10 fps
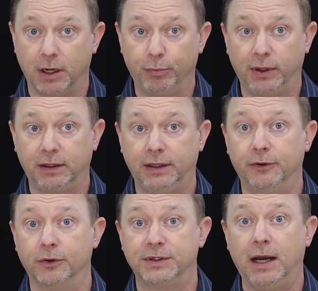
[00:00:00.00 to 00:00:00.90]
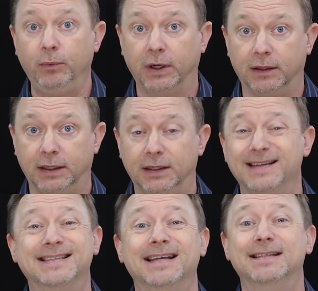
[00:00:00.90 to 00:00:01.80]
upregulated or downregulated
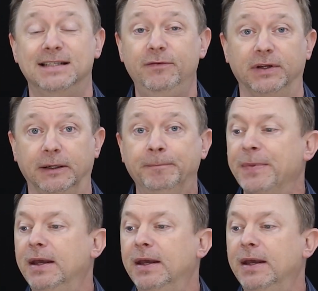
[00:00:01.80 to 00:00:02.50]
in sensitivity.